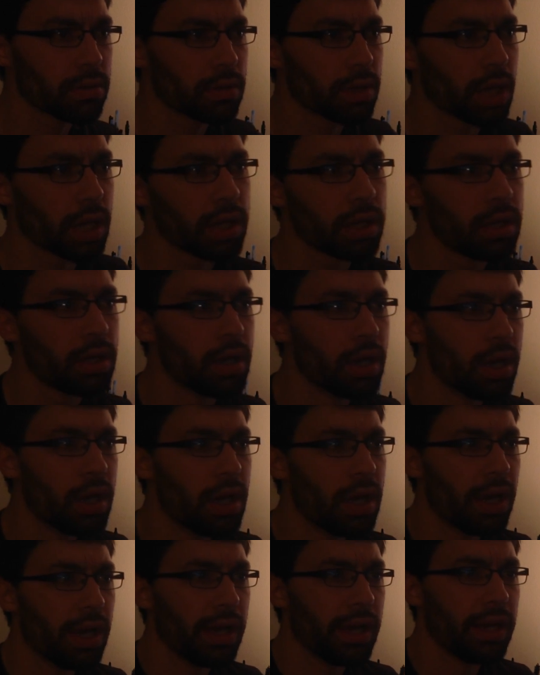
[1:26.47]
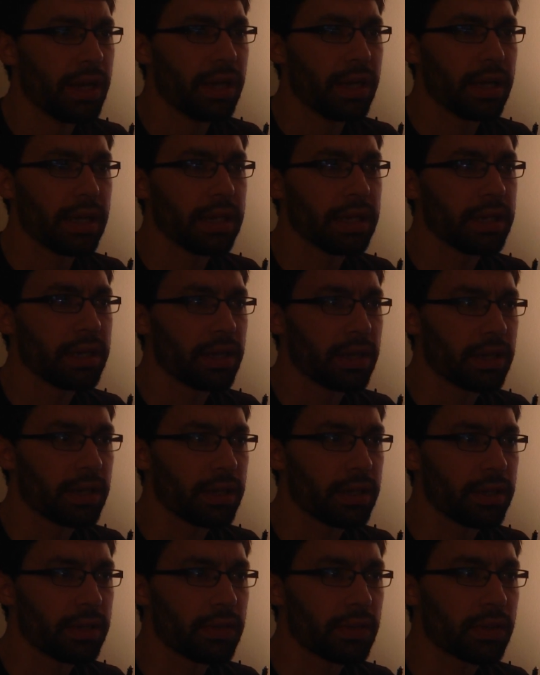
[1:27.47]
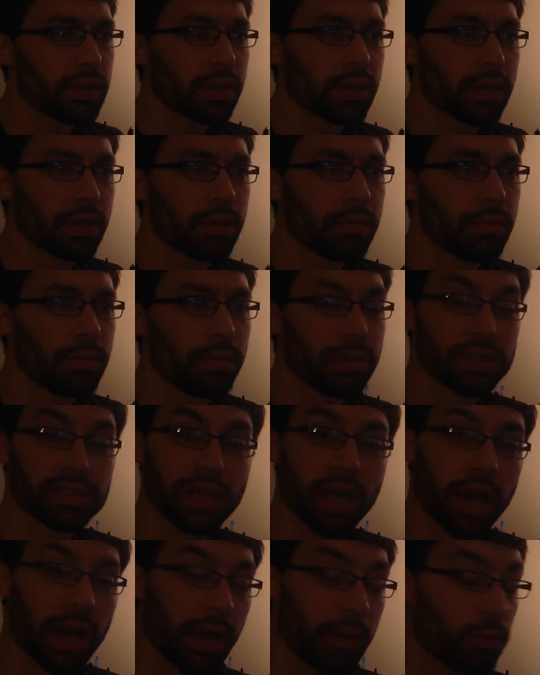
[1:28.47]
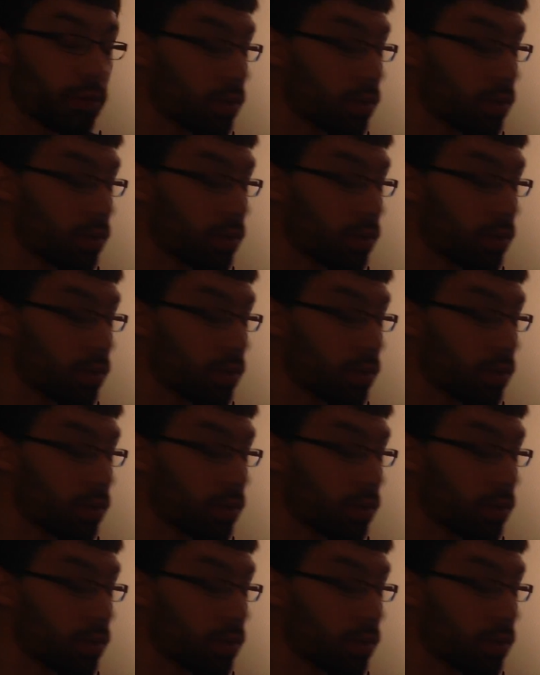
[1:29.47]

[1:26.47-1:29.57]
Okay. And because I